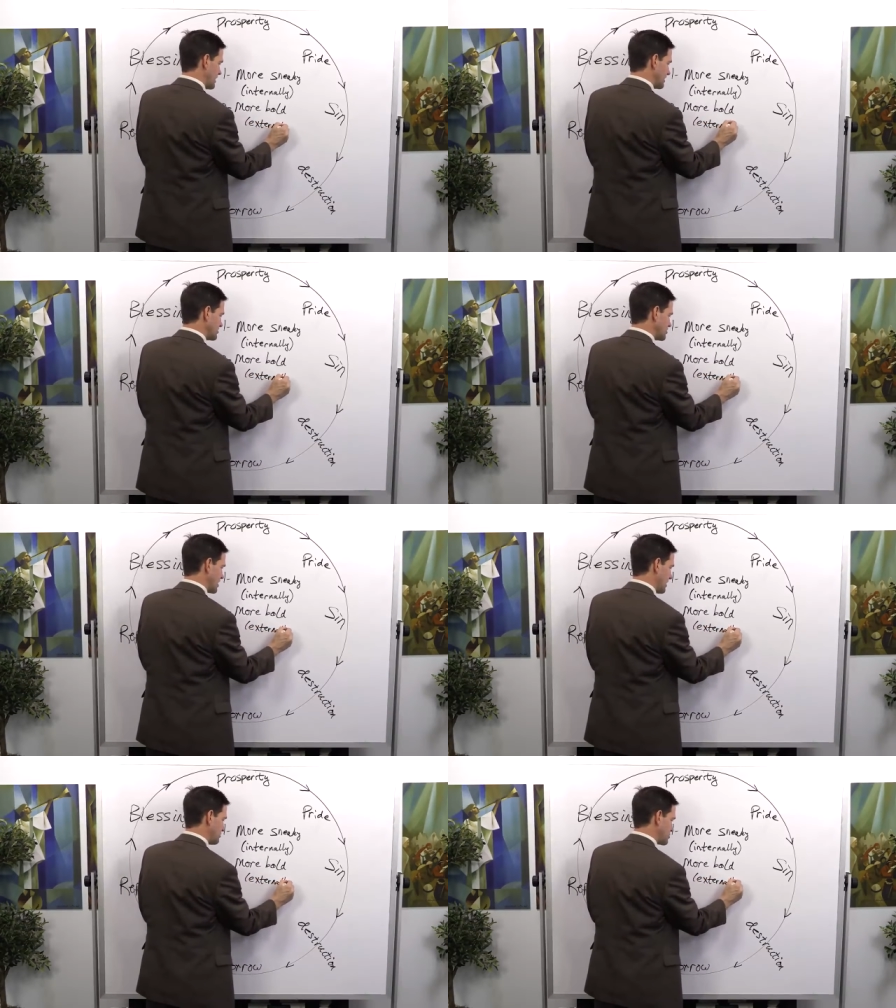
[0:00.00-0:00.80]
in
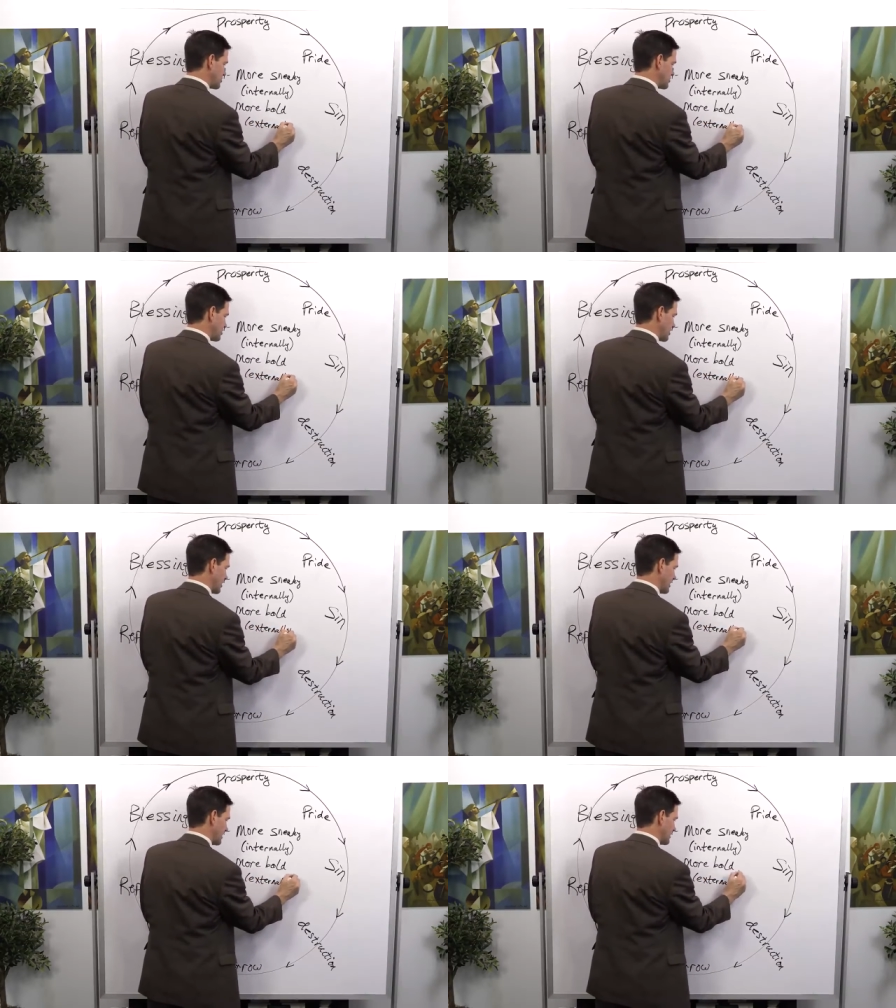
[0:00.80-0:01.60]
chapter
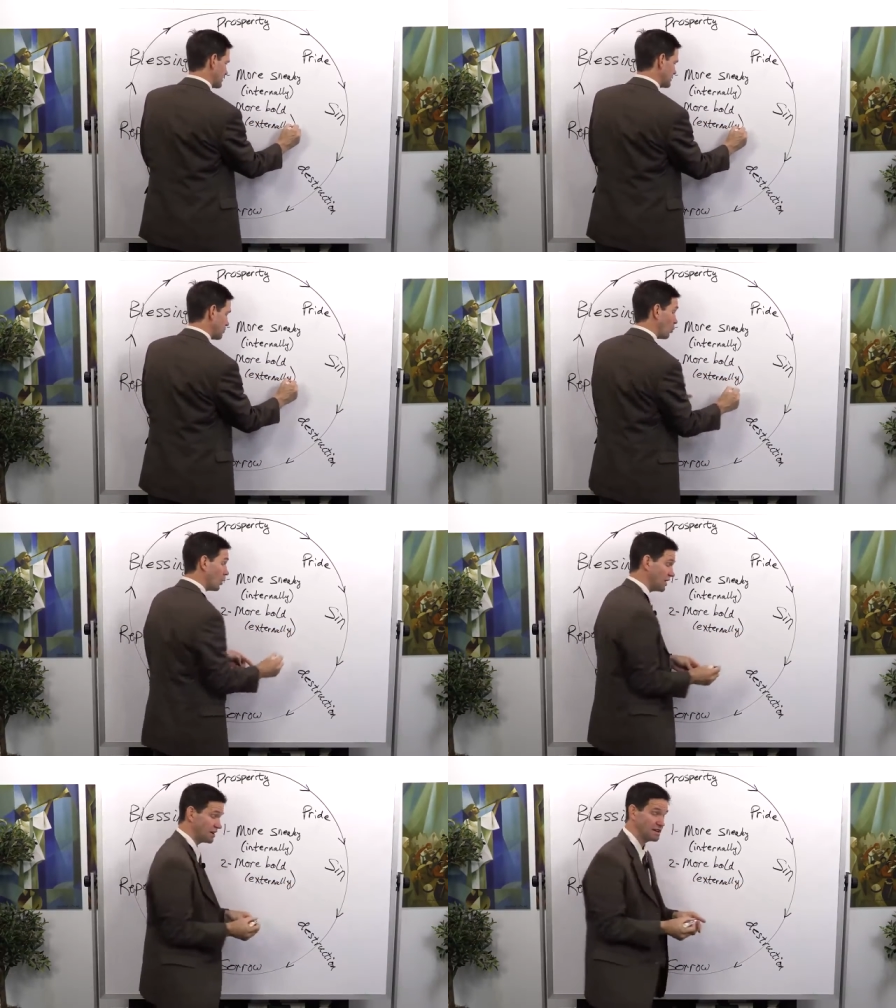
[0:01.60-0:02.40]
uh,
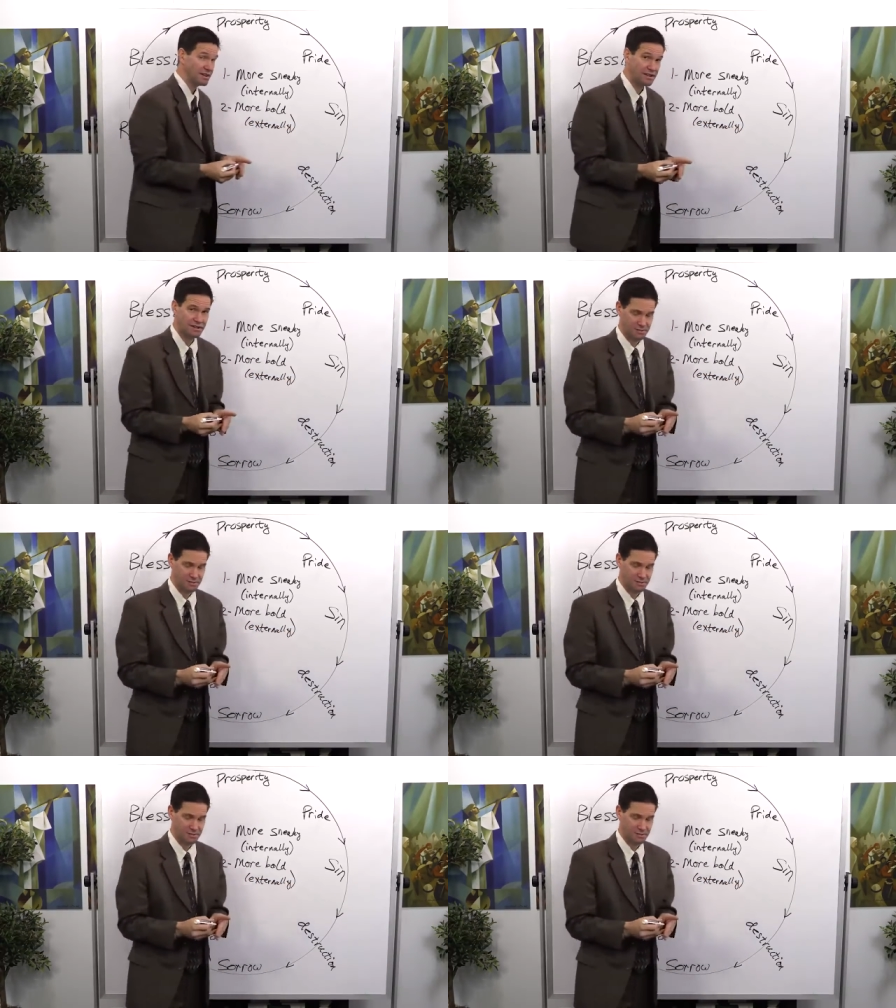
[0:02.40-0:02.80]
1.